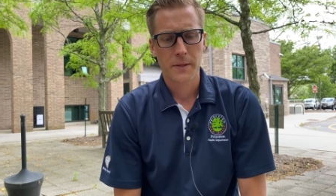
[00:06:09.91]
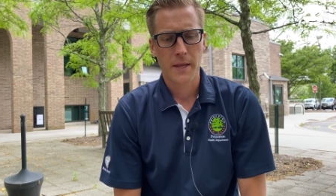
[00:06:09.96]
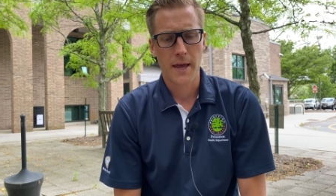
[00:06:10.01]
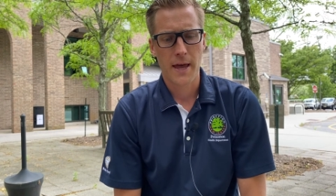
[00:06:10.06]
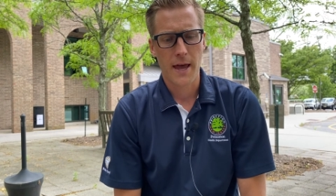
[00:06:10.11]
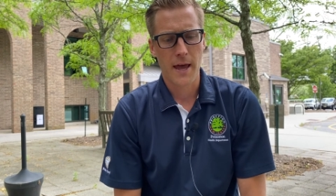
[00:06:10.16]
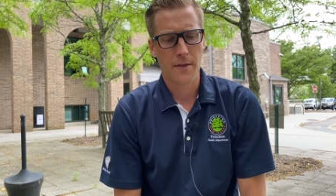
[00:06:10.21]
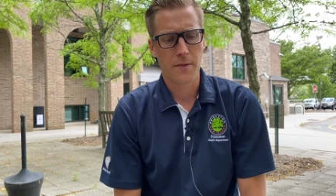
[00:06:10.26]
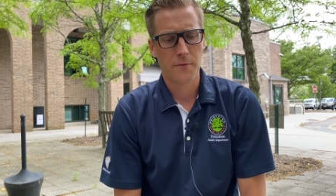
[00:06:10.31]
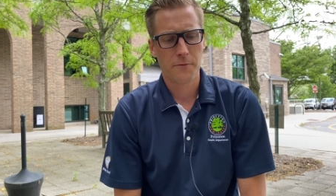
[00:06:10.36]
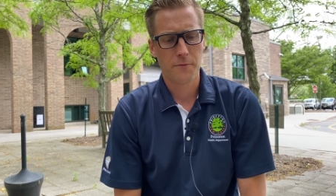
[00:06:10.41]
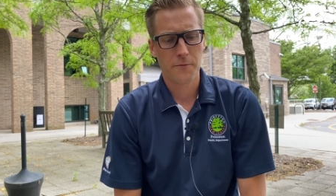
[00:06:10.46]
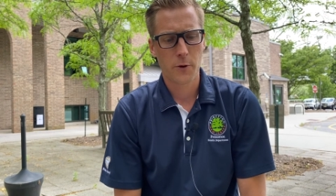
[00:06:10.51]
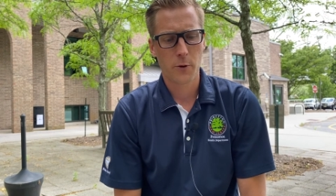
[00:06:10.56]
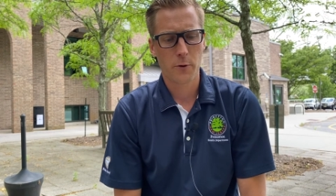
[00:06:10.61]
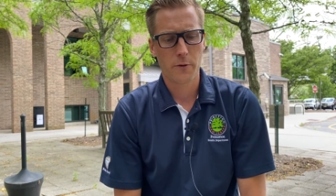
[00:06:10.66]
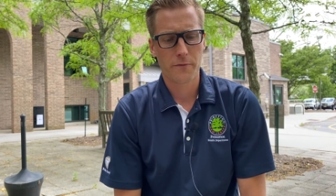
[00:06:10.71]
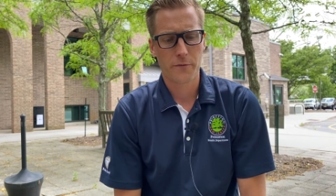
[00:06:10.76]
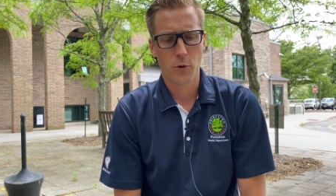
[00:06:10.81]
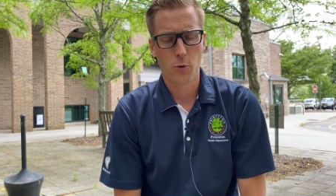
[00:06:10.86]
And the
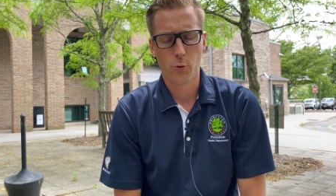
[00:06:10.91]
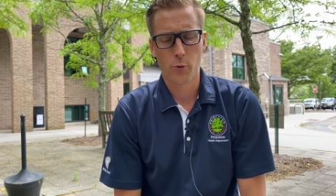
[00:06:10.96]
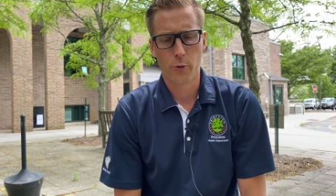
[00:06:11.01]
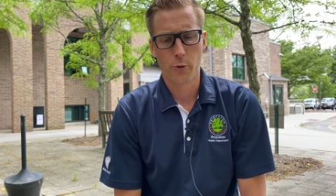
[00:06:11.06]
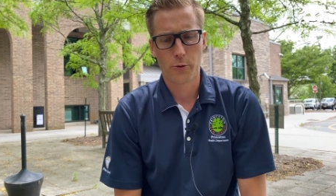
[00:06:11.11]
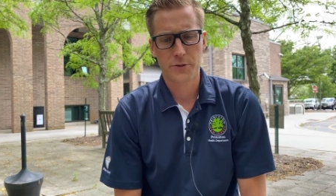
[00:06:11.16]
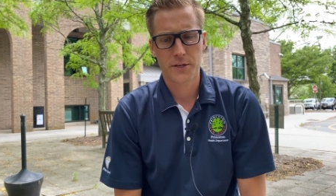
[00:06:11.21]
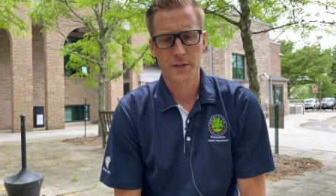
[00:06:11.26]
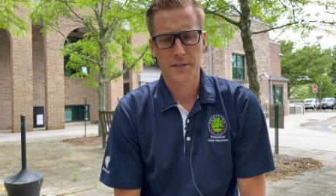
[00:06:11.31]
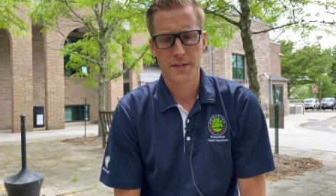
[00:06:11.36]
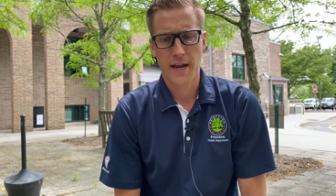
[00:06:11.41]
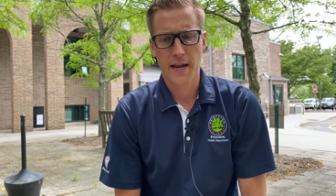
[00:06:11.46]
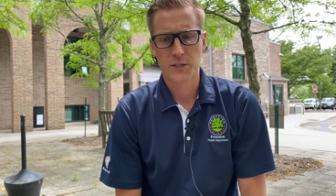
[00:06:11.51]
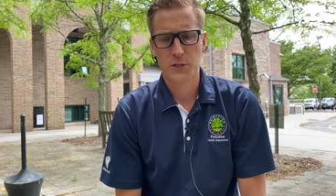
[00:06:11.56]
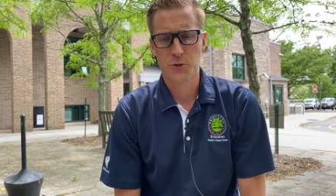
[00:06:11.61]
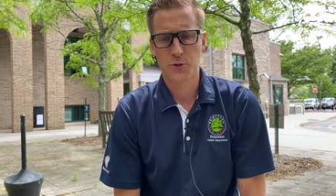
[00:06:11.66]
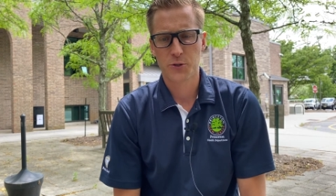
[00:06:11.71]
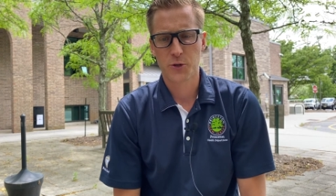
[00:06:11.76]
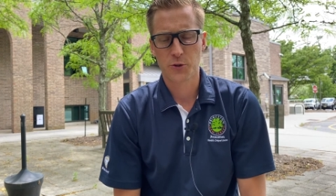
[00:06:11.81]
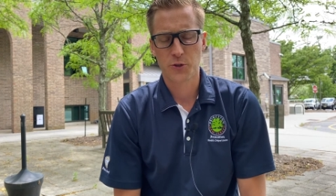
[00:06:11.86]
fear, of course, is as
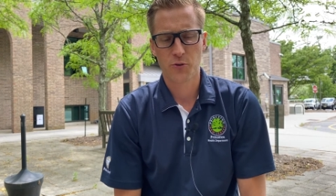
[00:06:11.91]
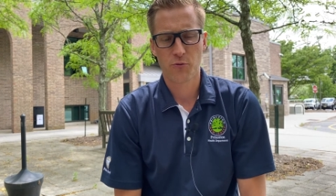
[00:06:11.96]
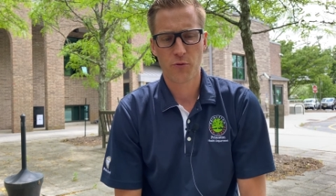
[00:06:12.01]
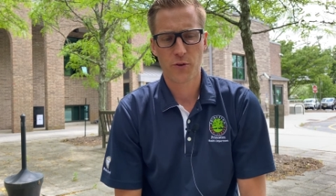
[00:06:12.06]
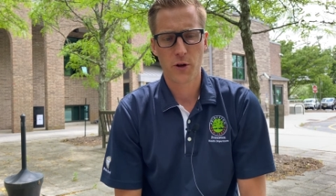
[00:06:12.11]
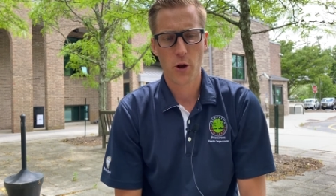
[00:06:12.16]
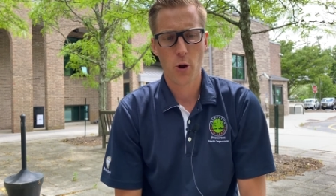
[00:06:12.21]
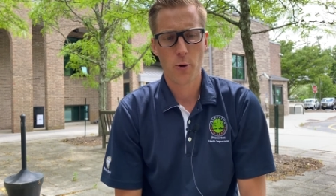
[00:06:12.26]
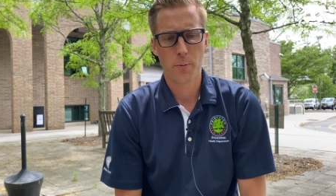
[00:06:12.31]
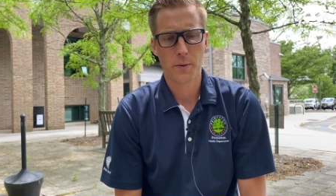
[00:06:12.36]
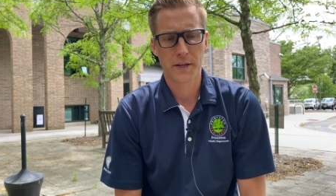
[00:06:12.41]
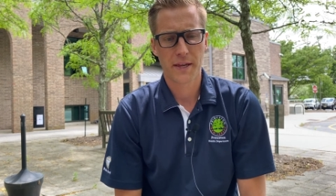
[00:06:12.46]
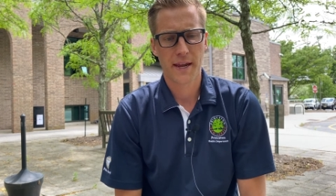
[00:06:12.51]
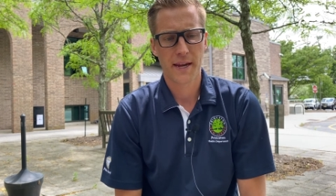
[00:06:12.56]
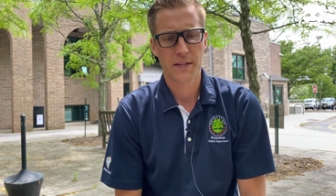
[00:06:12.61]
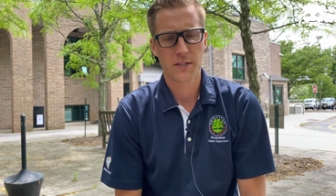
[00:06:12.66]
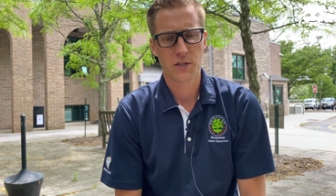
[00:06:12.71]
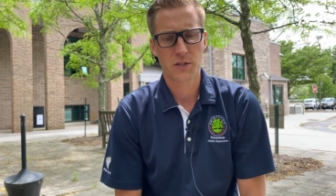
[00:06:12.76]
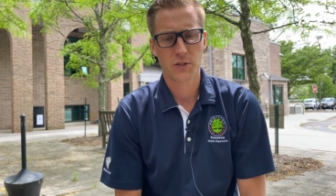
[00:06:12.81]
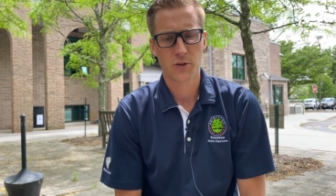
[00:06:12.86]
you start to reopen,
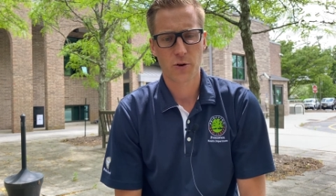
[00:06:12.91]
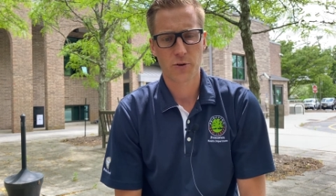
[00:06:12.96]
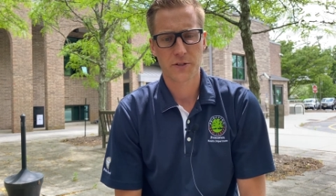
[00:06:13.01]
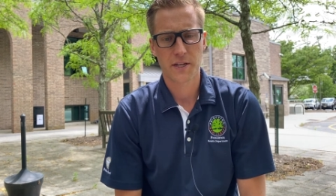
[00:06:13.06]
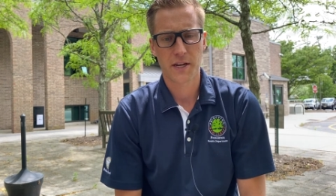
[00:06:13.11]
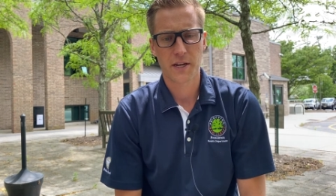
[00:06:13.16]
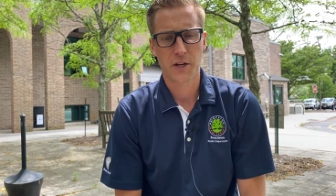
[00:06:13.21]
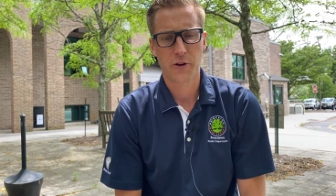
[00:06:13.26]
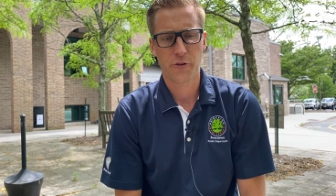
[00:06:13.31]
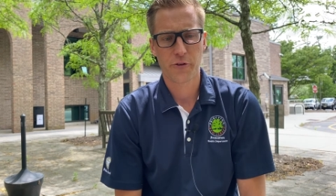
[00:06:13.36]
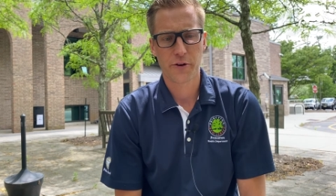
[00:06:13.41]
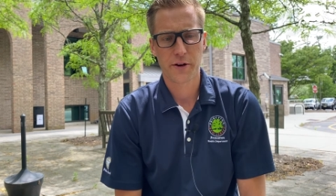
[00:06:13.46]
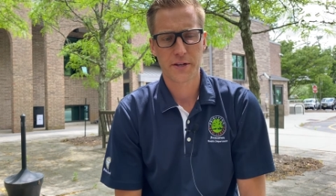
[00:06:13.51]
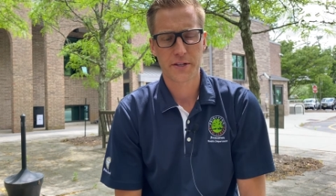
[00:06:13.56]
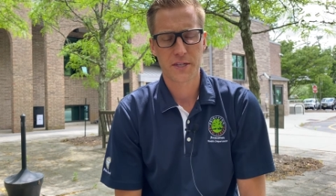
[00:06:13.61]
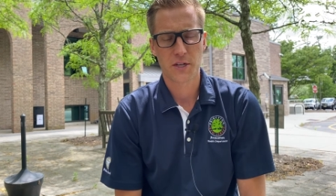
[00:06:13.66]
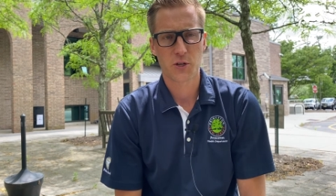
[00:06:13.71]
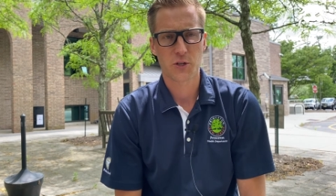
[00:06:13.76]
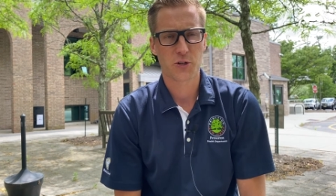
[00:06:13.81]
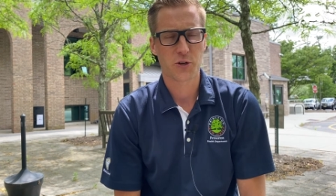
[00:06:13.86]
cases start to
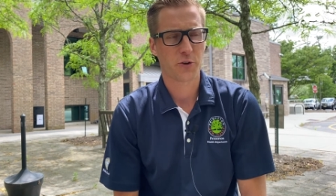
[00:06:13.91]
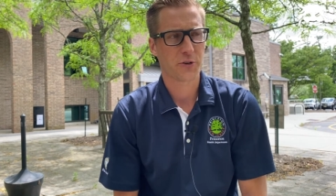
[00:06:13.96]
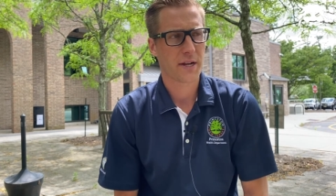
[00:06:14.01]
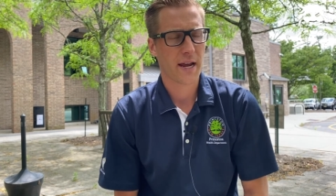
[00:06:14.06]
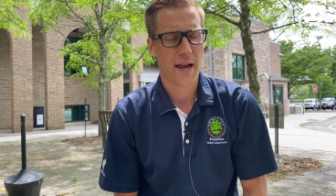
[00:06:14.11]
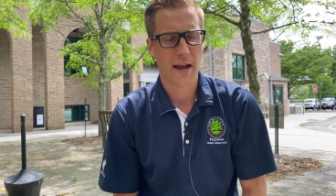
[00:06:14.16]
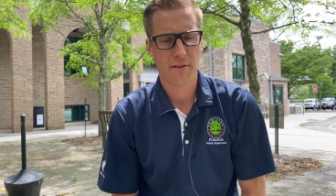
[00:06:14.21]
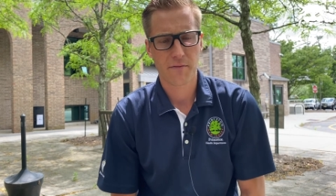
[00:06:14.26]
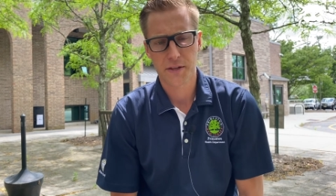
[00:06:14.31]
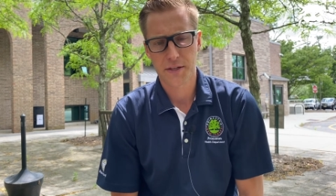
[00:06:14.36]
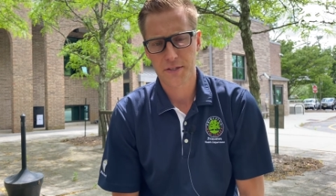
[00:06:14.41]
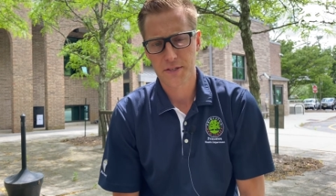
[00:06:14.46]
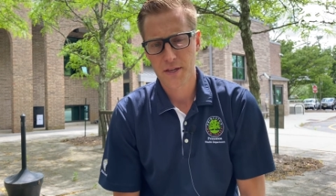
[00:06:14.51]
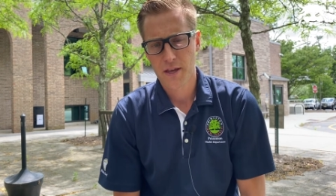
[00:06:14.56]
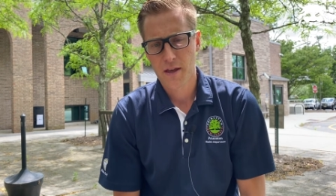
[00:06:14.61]
increase and you start to have these